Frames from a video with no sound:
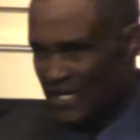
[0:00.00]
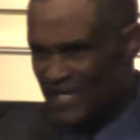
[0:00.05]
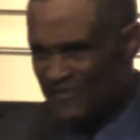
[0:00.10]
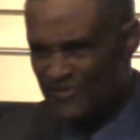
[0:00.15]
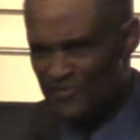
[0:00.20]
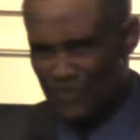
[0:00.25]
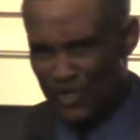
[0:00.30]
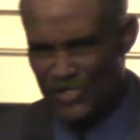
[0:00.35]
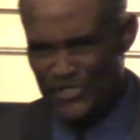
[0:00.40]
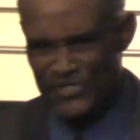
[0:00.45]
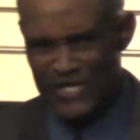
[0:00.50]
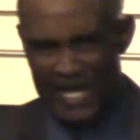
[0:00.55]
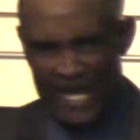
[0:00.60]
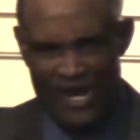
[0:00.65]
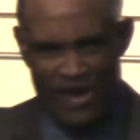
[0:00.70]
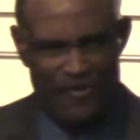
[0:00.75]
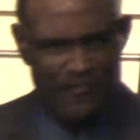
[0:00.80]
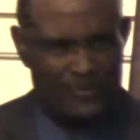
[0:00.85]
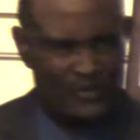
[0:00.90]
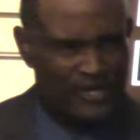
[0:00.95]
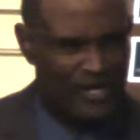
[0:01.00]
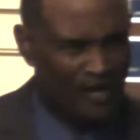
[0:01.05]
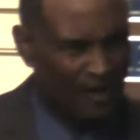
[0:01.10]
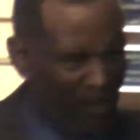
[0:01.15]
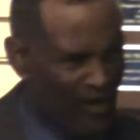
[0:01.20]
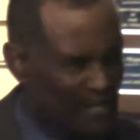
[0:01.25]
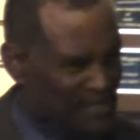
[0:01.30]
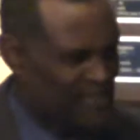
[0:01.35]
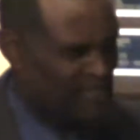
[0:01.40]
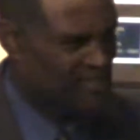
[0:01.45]
I said, boy, you got hurt pretty
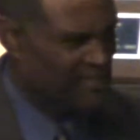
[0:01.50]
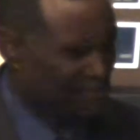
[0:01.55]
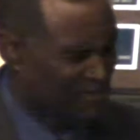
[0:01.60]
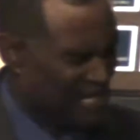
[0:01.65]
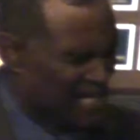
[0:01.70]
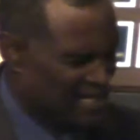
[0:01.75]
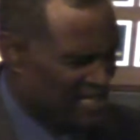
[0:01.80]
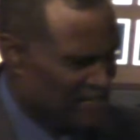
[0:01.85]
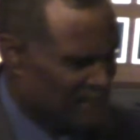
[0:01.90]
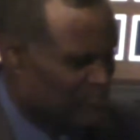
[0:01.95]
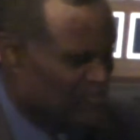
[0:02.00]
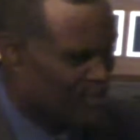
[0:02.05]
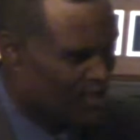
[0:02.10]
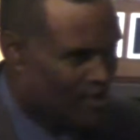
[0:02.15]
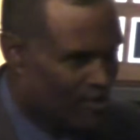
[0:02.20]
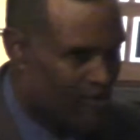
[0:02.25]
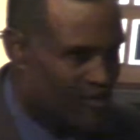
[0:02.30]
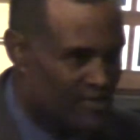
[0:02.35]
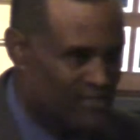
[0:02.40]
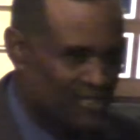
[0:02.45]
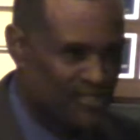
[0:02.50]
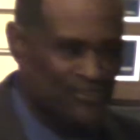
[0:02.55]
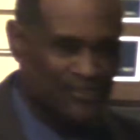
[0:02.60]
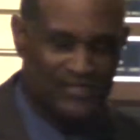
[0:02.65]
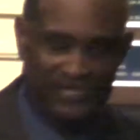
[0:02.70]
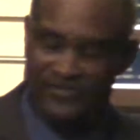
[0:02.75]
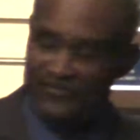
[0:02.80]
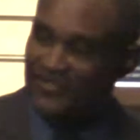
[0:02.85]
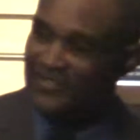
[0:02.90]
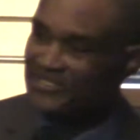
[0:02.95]
hard, didn't you? You got hit pretty hard,
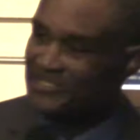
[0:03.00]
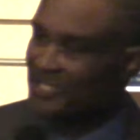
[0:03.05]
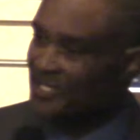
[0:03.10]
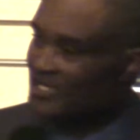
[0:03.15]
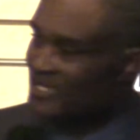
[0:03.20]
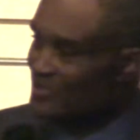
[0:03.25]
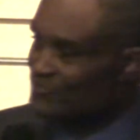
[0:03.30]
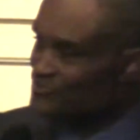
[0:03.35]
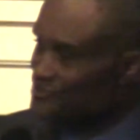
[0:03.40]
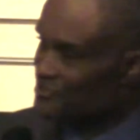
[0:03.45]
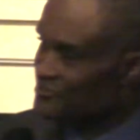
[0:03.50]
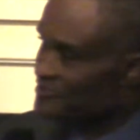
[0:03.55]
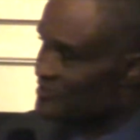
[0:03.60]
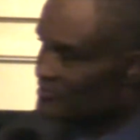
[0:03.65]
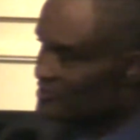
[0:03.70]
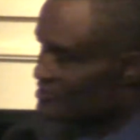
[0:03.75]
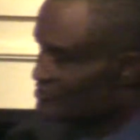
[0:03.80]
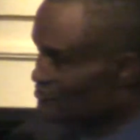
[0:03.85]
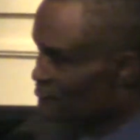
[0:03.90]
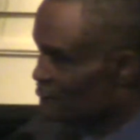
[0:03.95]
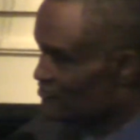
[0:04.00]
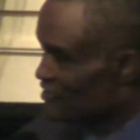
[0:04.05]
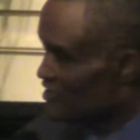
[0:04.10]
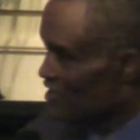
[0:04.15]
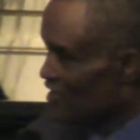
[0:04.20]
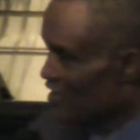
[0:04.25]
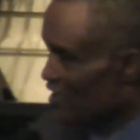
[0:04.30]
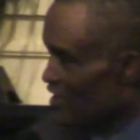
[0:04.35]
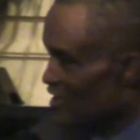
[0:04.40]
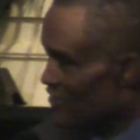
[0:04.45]
didn't you? He said, Dad, that was just only
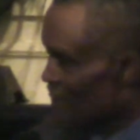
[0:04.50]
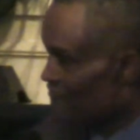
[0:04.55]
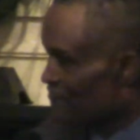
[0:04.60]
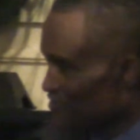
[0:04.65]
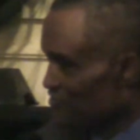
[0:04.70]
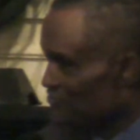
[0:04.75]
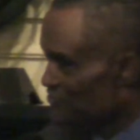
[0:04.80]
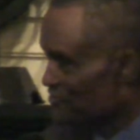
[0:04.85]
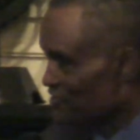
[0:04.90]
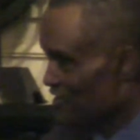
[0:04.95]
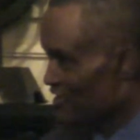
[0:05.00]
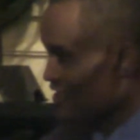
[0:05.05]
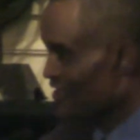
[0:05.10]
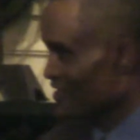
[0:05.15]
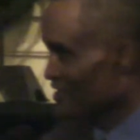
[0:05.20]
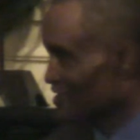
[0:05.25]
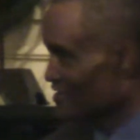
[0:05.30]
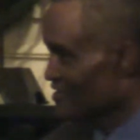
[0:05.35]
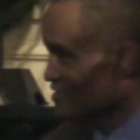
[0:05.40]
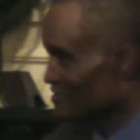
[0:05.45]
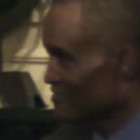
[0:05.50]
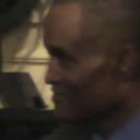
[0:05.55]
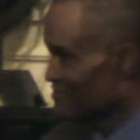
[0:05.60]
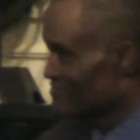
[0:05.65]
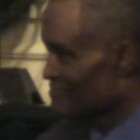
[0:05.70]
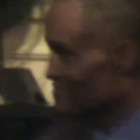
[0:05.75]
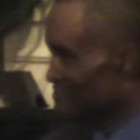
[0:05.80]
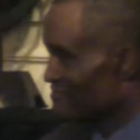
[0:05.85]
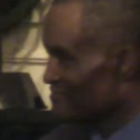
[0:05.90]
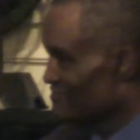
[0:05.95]
a police thing.
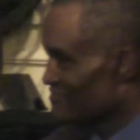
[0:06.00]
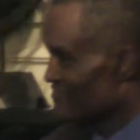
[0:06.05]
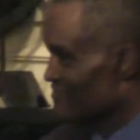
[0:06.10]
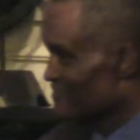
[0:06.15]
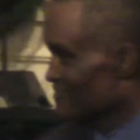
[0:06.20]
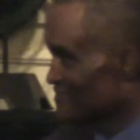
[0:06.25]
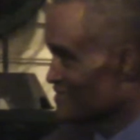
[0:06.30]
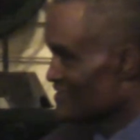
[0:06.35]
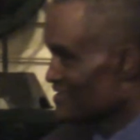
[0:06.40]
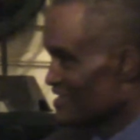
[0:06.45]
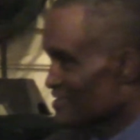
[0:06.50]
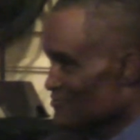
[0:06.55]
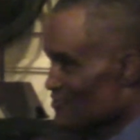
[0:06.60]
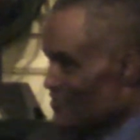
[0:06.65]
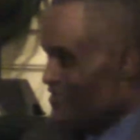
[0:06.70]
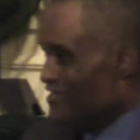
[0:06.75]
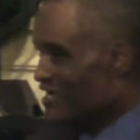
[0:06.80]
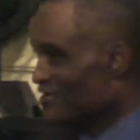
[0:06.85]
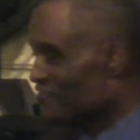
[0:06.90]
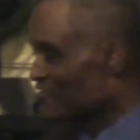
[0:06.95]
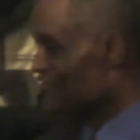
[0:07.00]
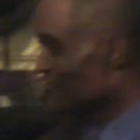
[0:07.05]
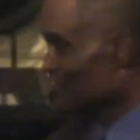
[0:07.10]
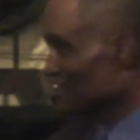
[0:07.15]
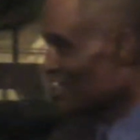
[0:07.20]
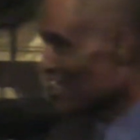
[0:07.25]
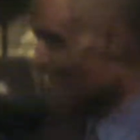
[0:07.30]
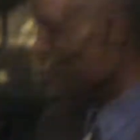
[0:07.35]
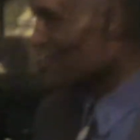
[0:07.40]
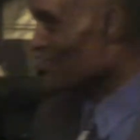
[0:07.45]
It was nothing
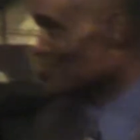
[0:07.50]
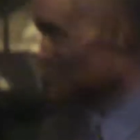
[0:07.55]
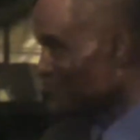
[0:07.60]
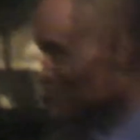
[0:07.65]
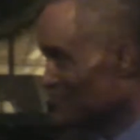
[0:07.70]
to him.